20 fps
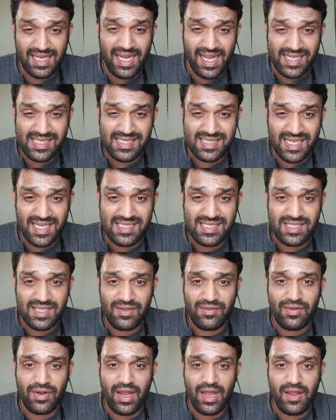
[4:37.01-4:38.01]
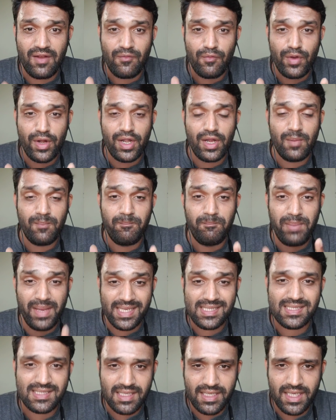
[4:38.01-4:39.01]
extensive and very
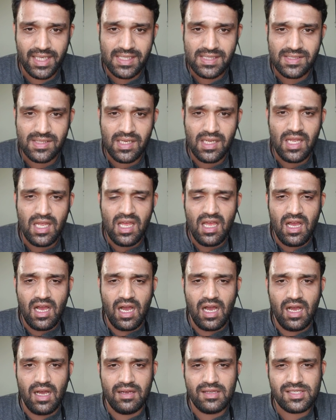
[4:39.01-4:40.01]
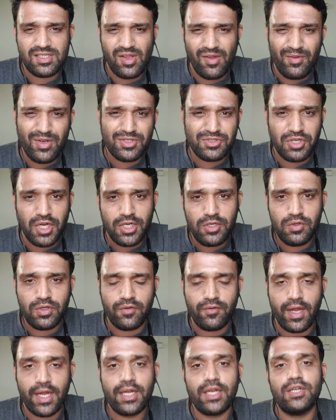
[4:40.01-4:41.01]
big series, so I will try to
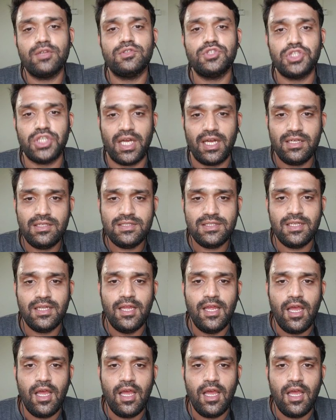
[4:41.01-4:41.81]
divide into chunks.